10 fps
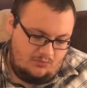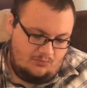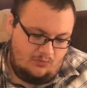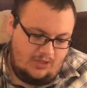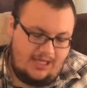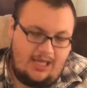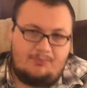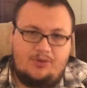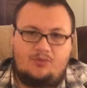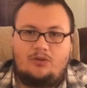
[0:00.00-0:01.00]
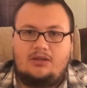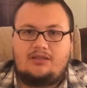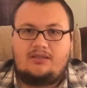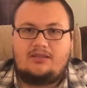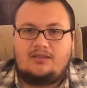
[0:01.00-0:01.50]
What had happened
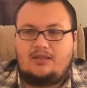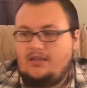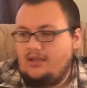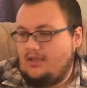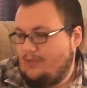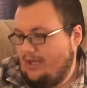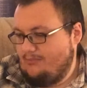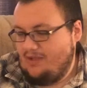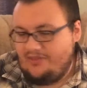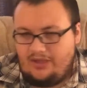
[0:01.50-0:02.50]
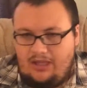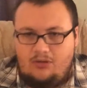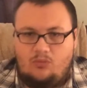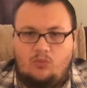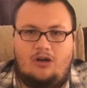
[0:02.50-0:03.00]
was, about a month
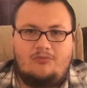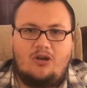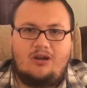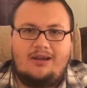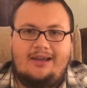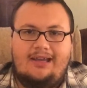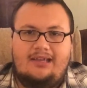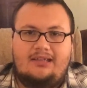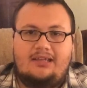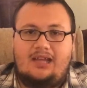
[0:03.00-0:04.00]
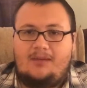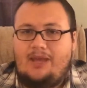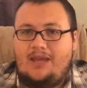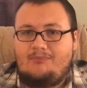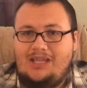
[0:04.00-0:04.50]
ago, Walmart had an
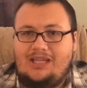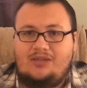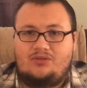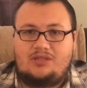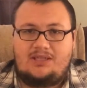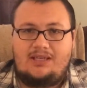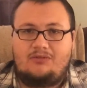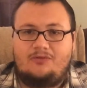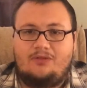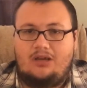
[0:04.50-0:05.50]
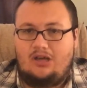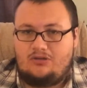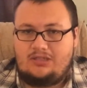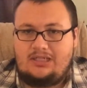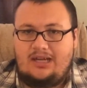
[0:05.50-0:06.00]
iPad mini on sale for
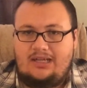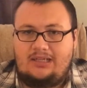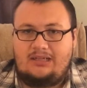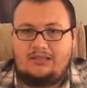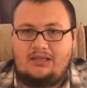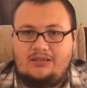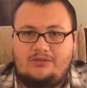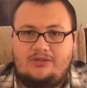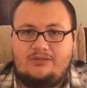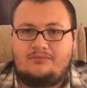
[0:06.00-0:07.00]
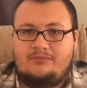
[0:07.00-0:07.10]
$199.